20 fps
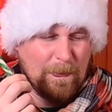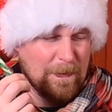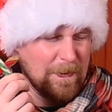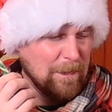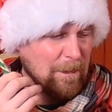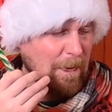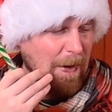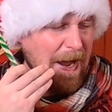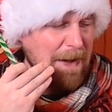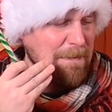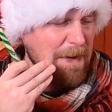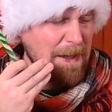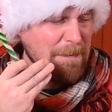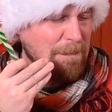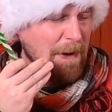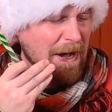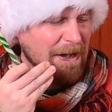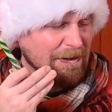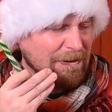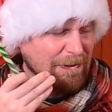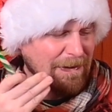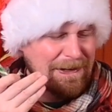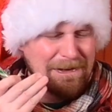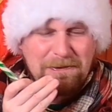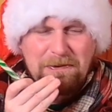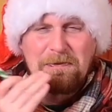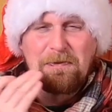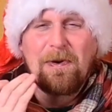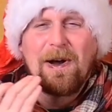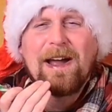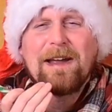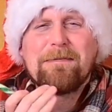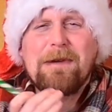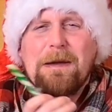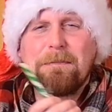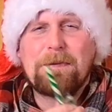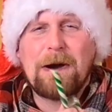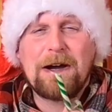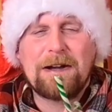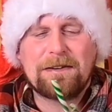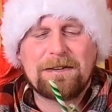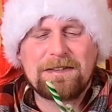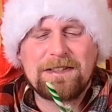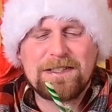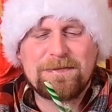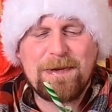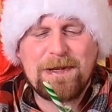Why am I puckering? Why am I puckering? This